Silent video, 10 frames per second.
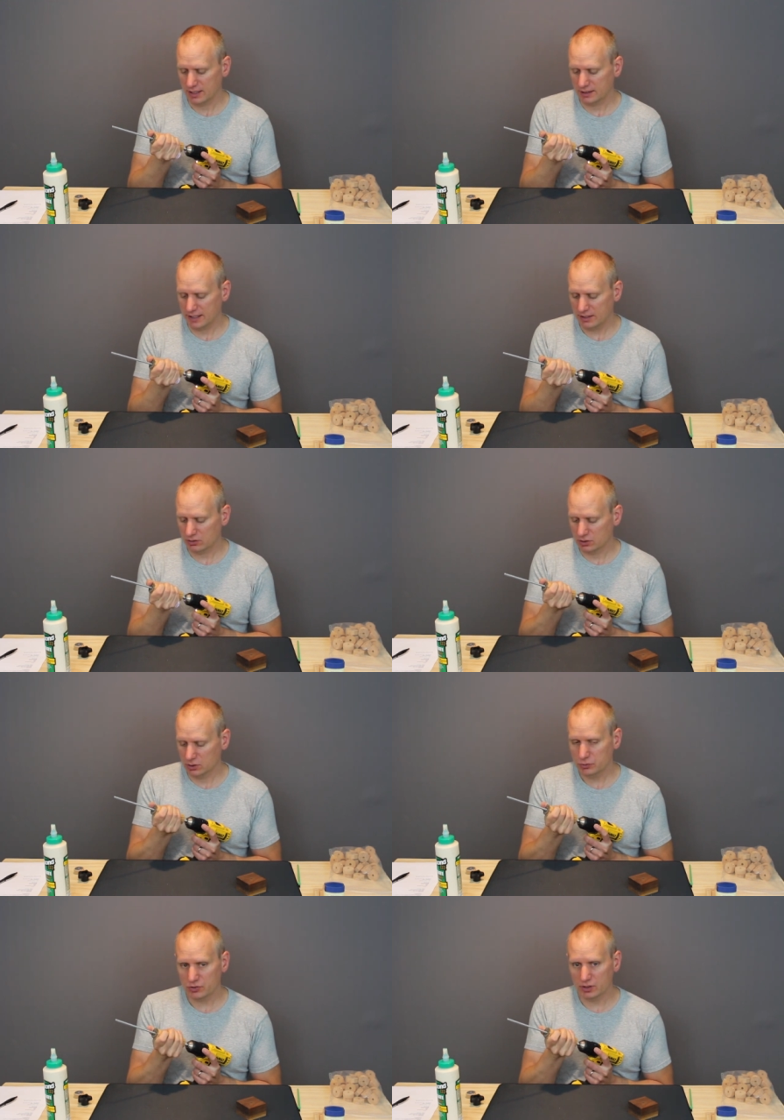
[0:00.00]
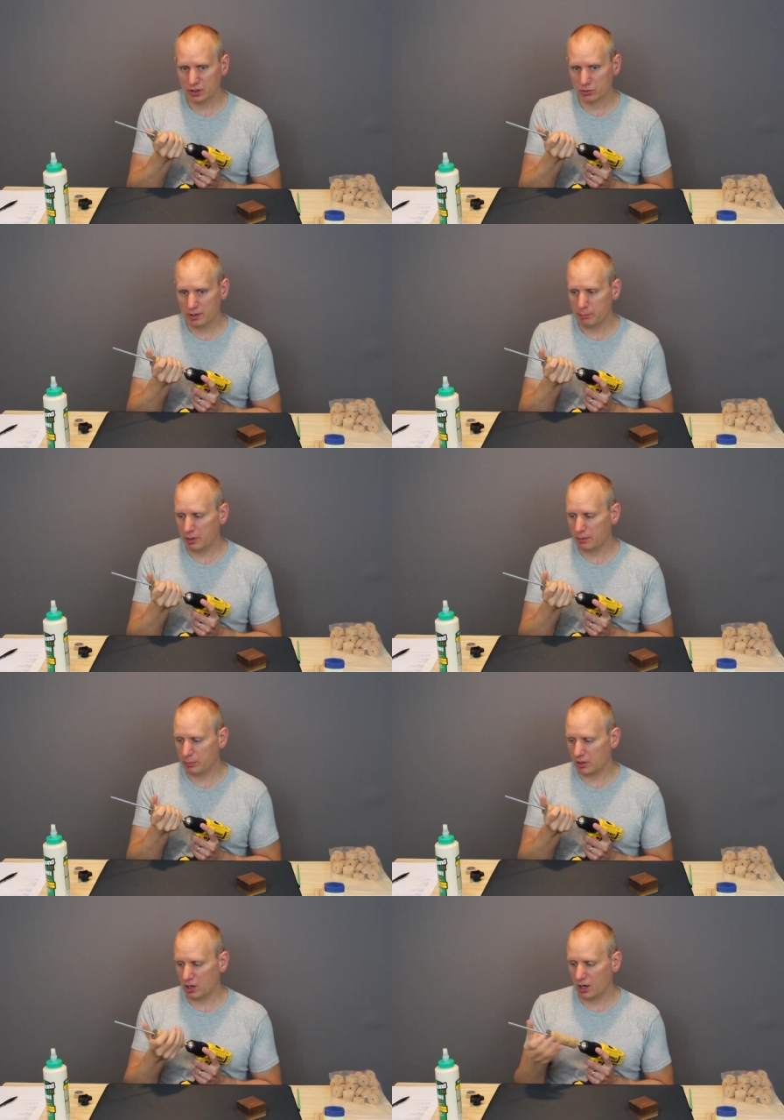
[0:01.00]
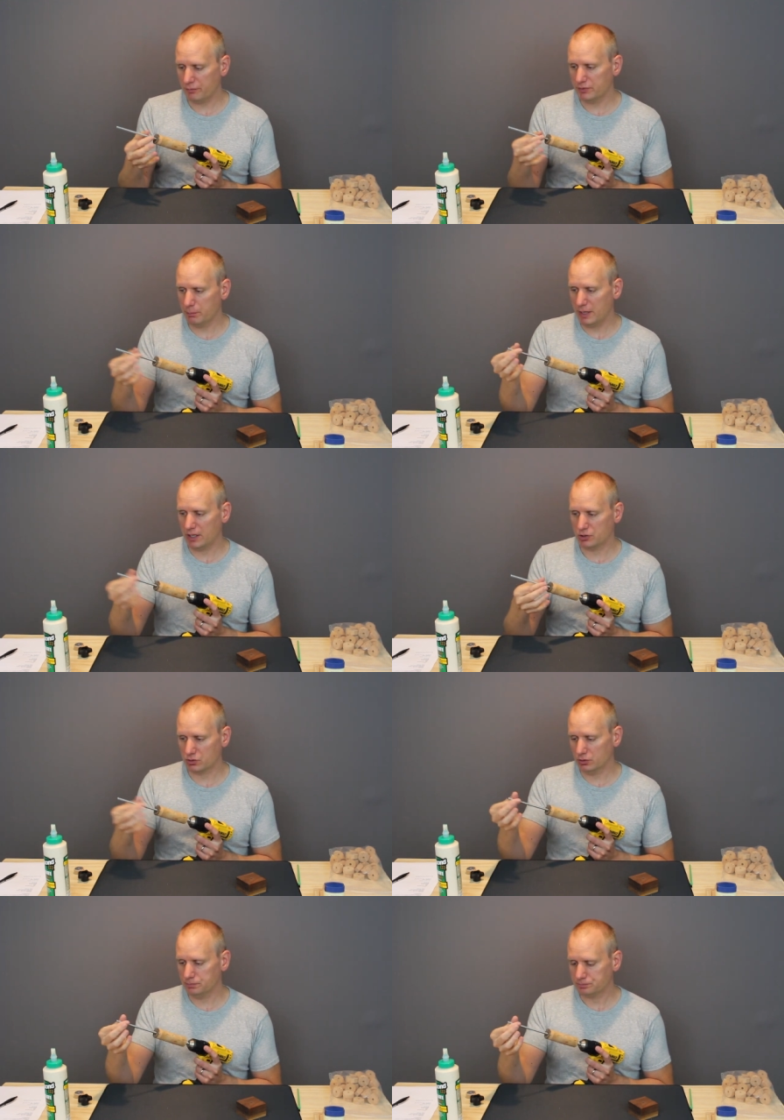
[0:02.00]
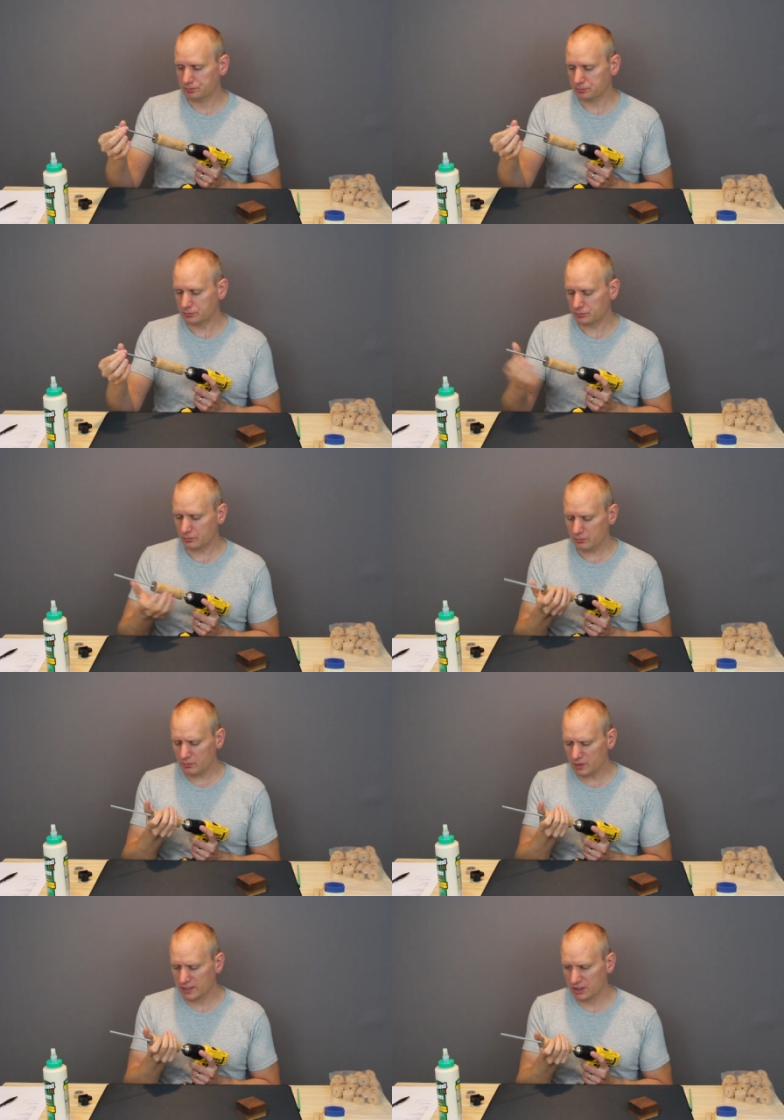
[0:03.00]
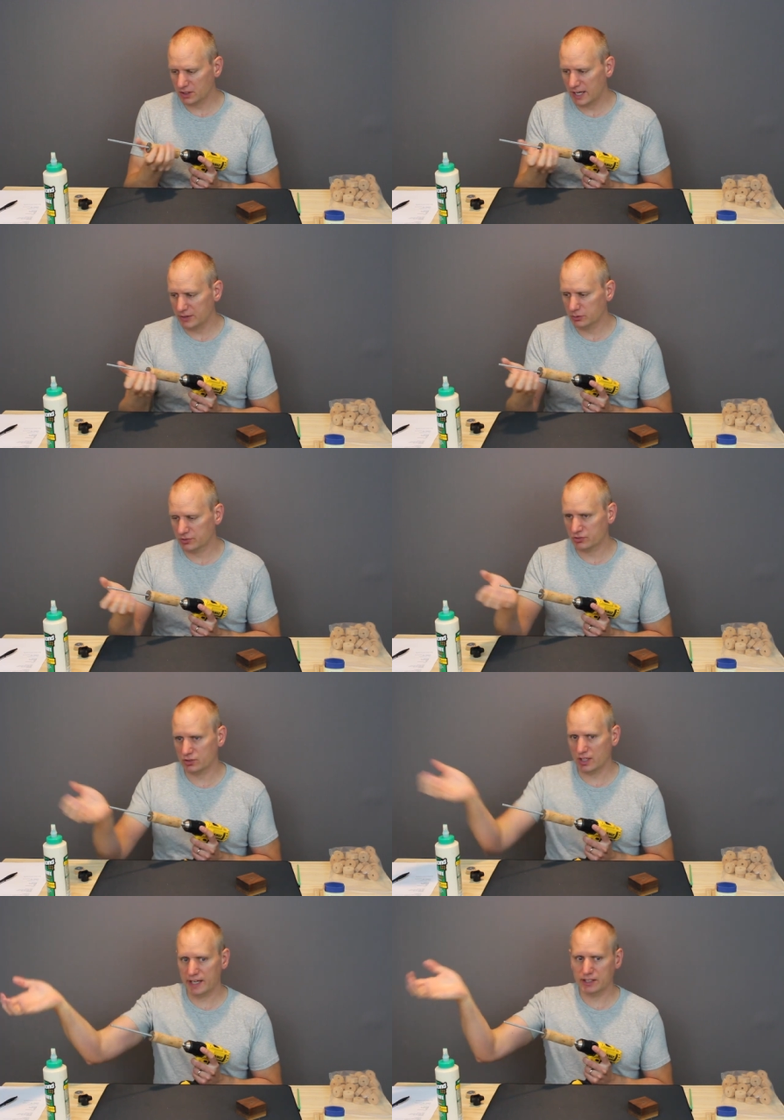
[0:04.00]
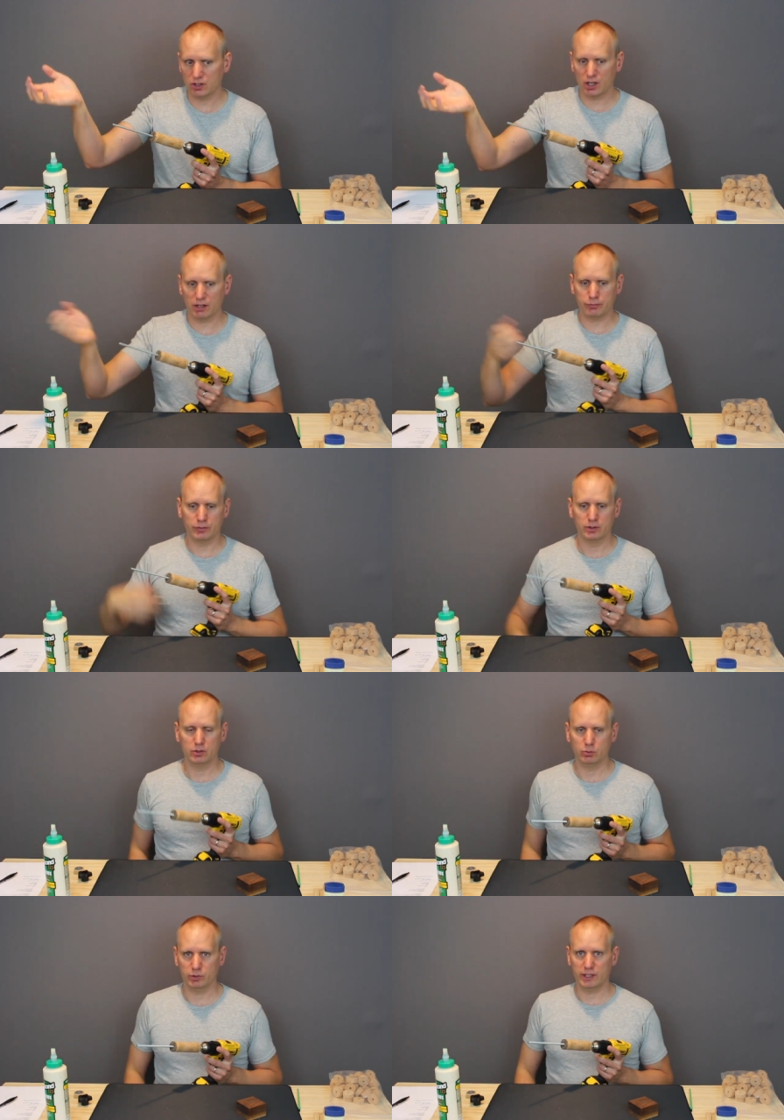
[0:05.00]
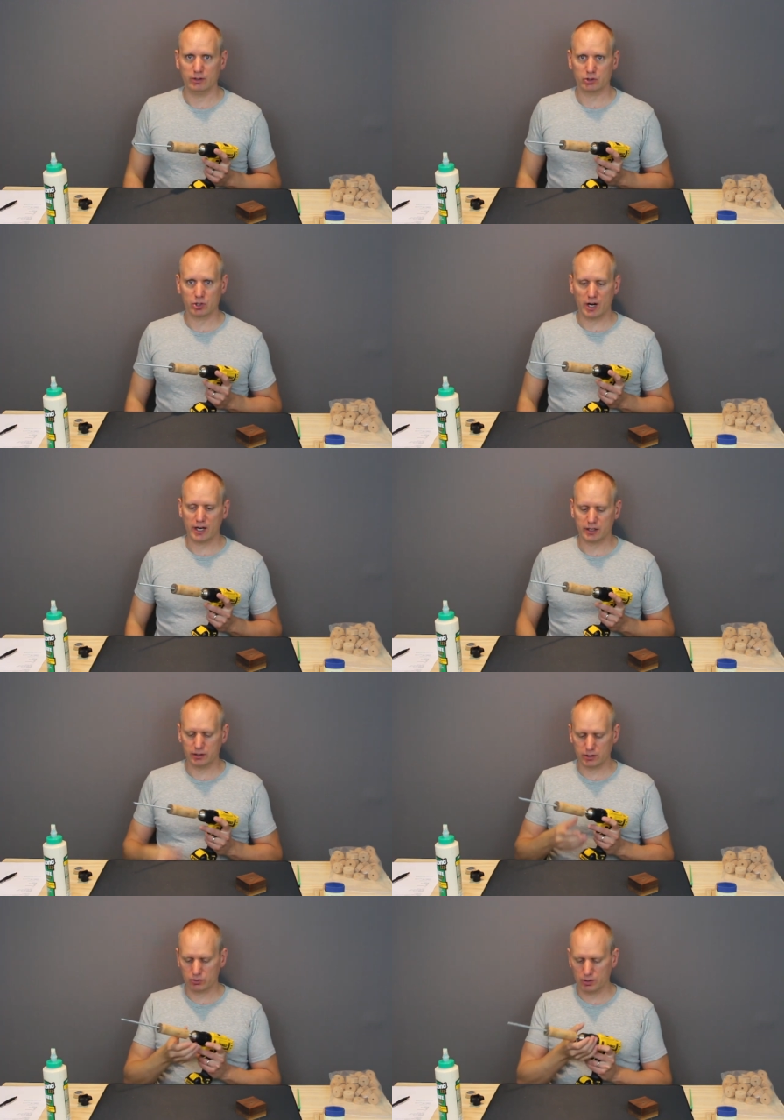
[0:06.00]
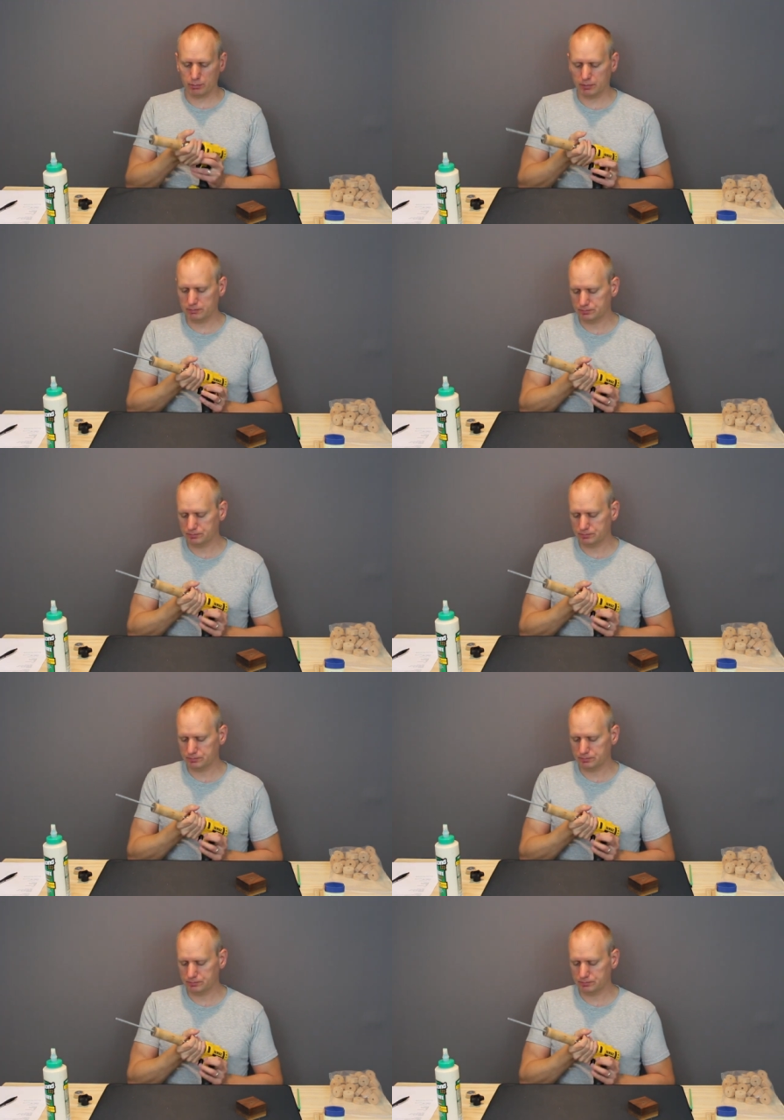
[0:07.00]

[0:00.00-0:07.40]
And that'll loosen the grip up off the mandrel and allow you to slide it off without cracking the grip.